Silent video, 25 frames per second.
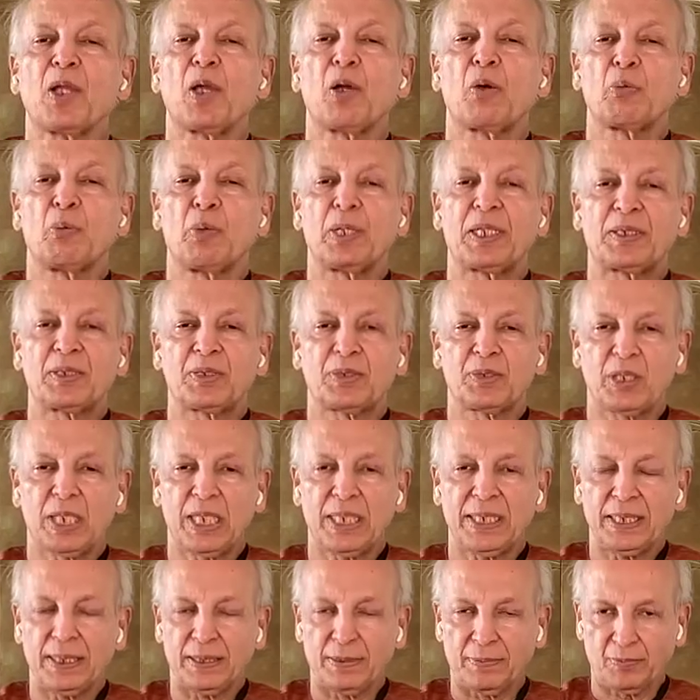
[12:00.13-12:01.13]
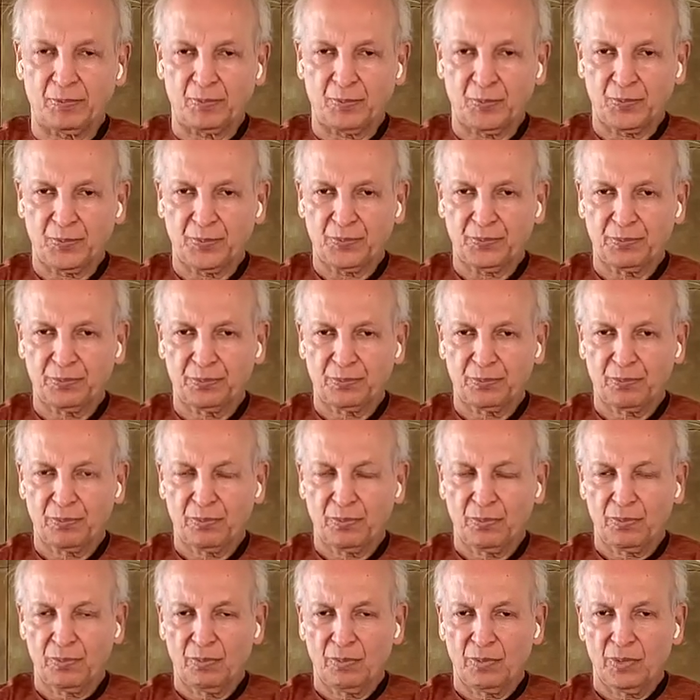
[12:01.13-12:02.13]
weight training,
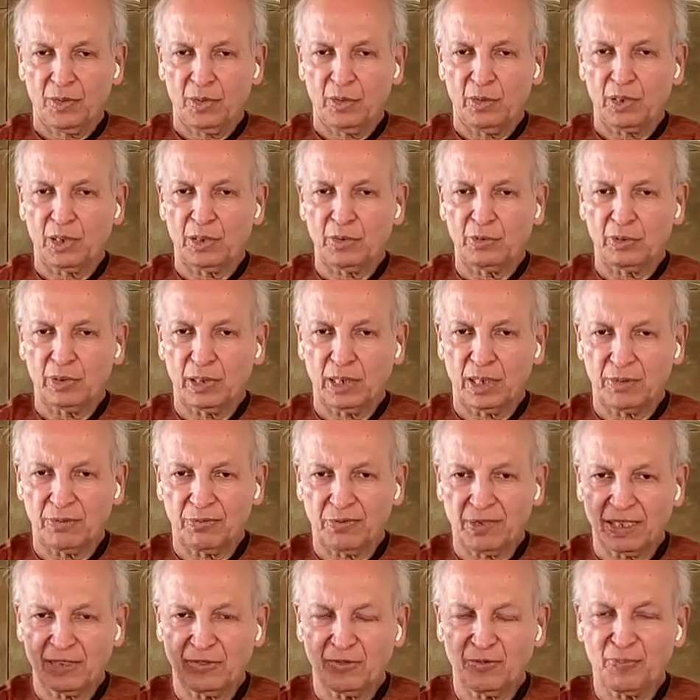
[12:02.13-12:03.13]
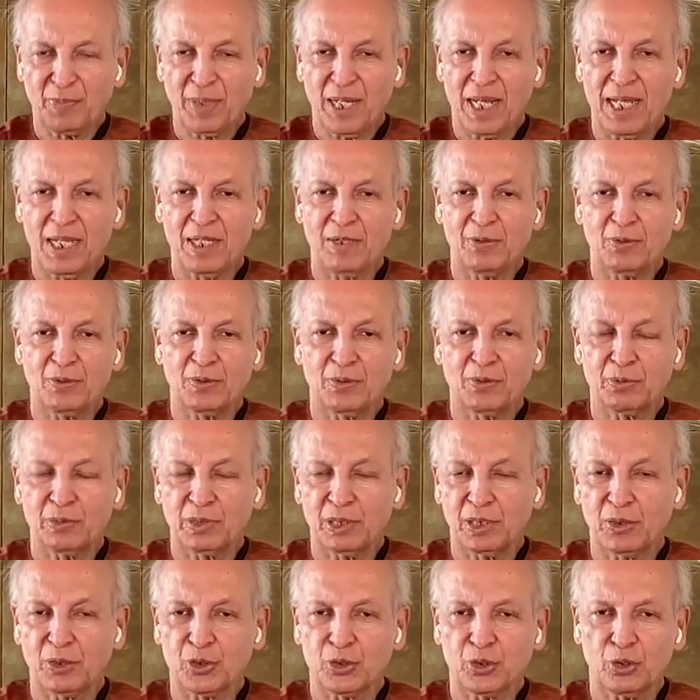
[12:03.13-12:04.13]
you can do 5 pounds,
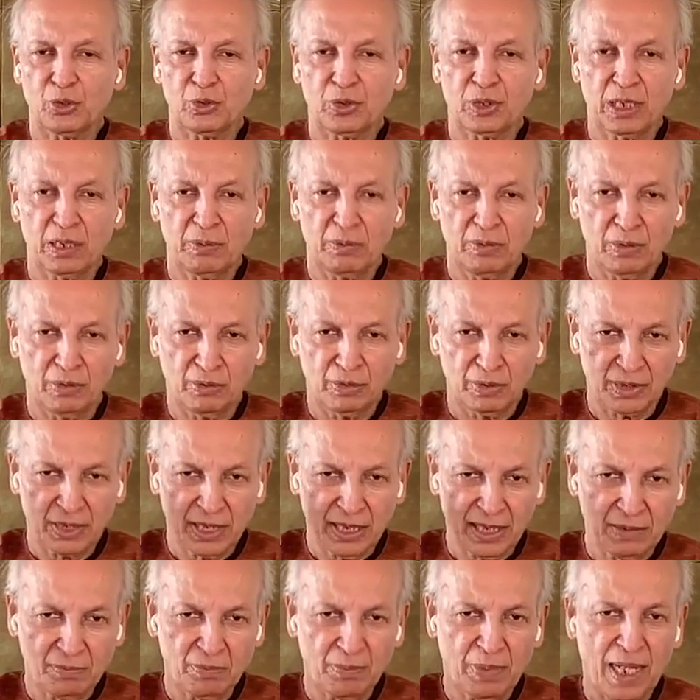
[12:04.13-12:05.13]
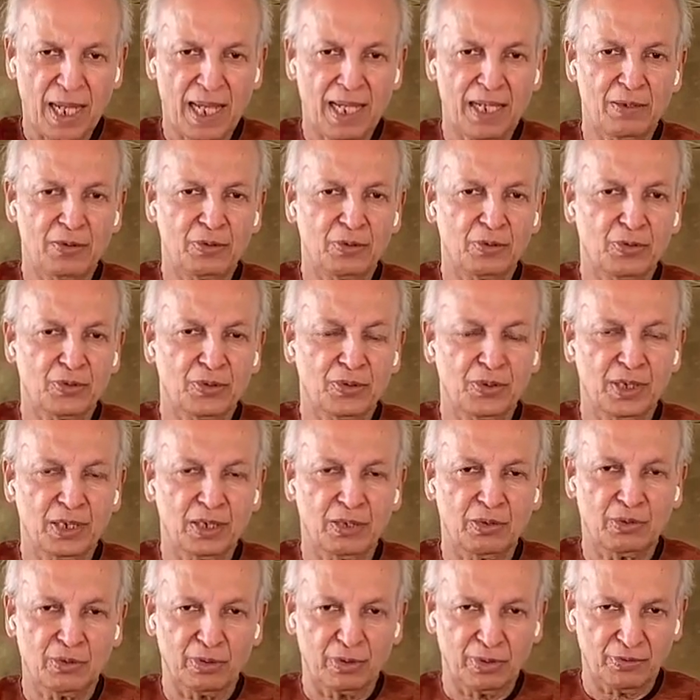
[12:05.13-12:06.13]
within a short time you go 10 pounds, then you
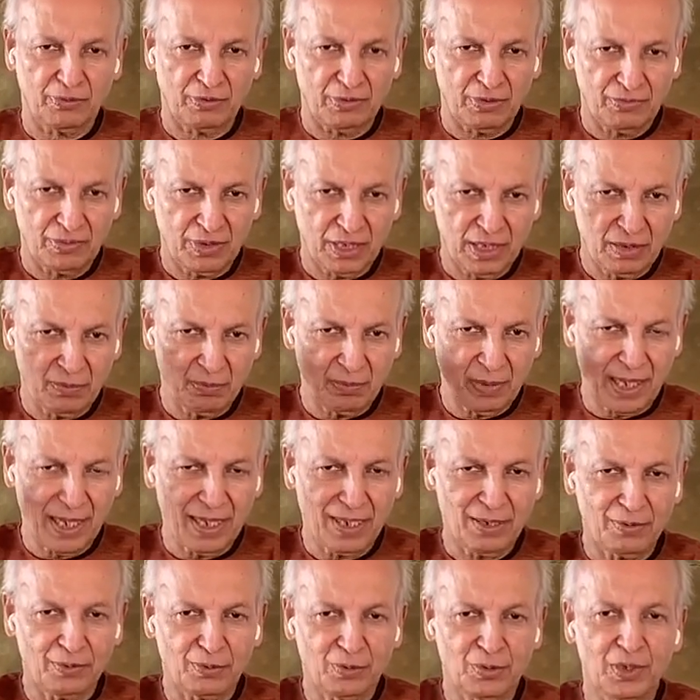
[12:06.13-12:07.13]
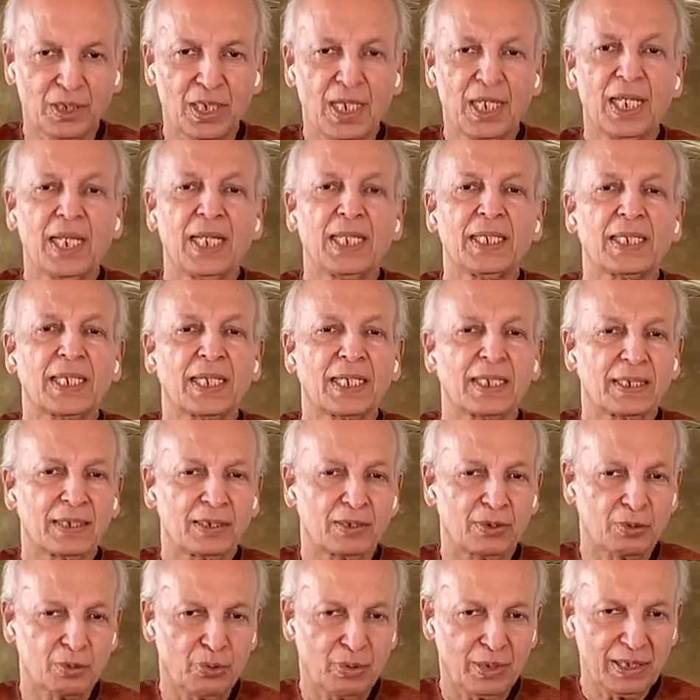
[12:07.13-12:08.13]
go to 15 pounds, then you go to
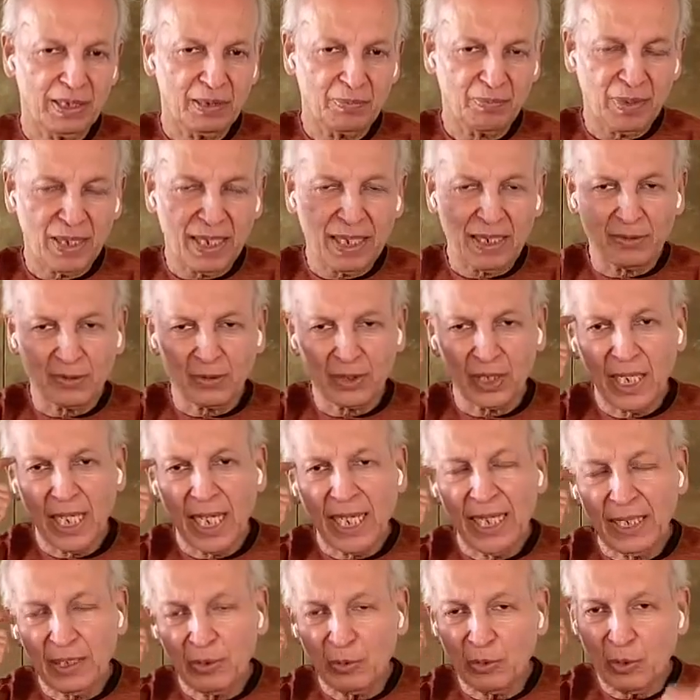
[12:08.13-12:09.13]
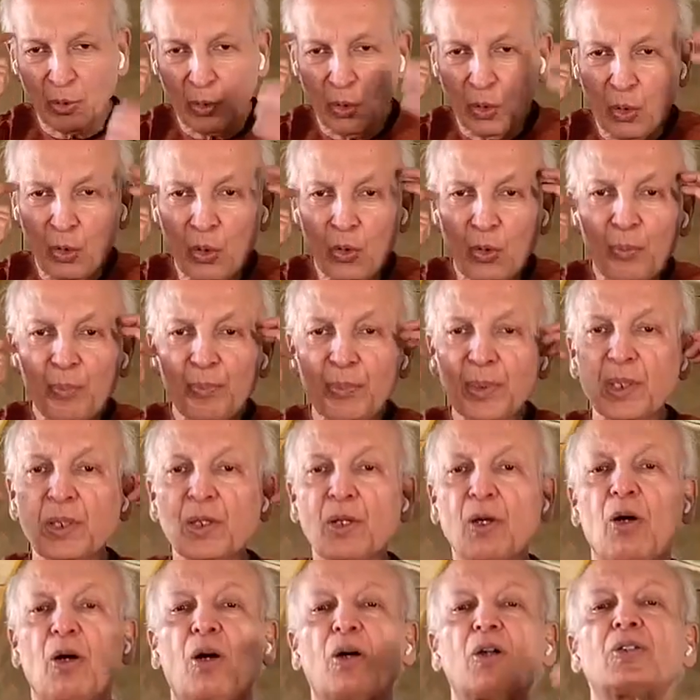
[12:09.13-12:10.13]
20 pounds. You go
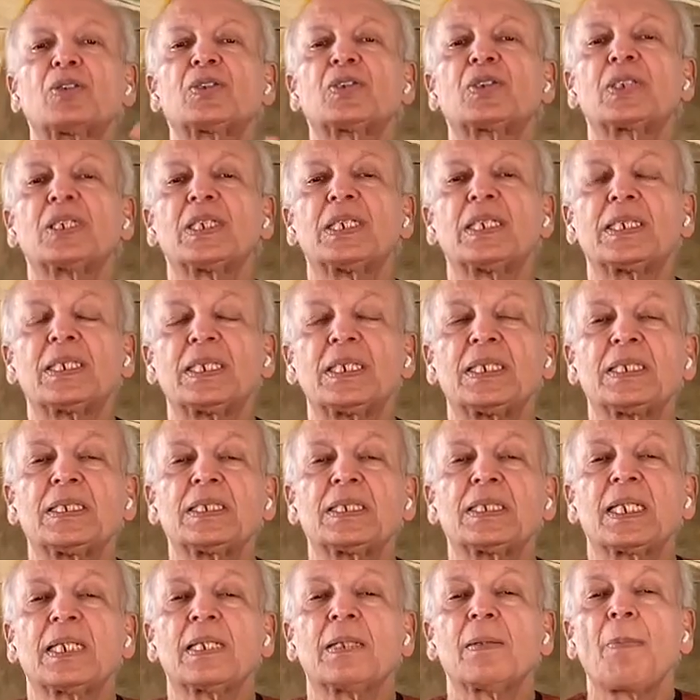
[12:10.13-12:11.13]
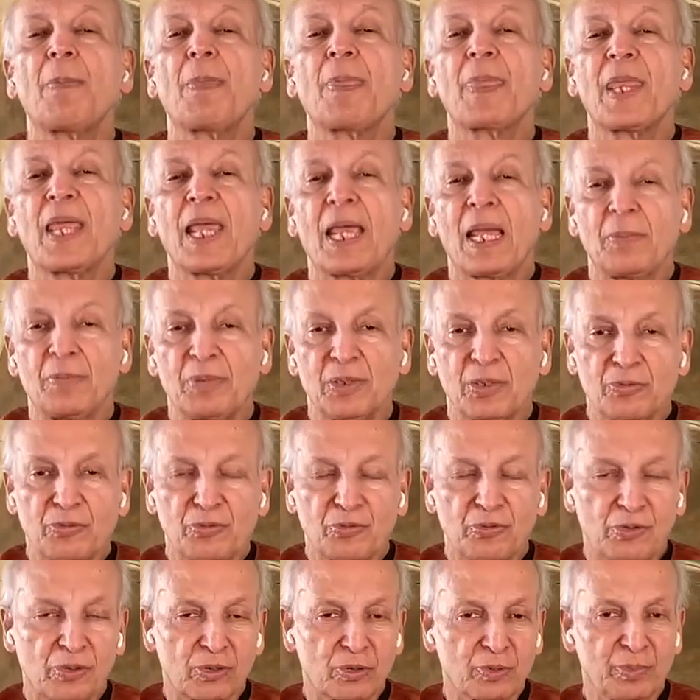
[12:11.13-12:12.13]
because it is a habit
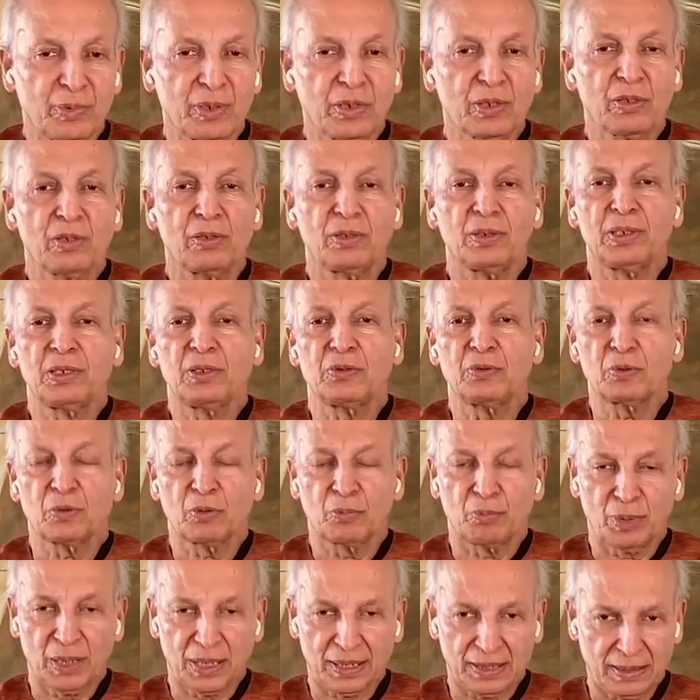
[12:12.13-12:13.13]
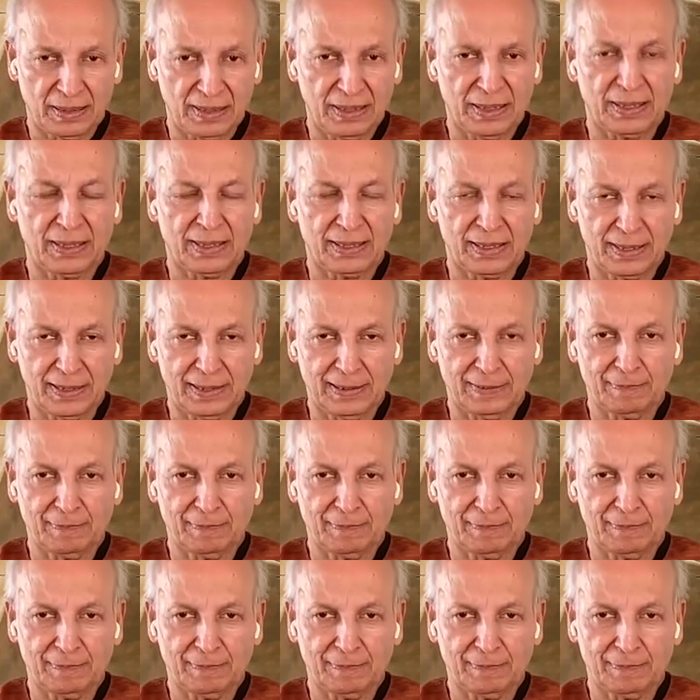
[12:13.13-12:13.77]
forming called neuroplasticity.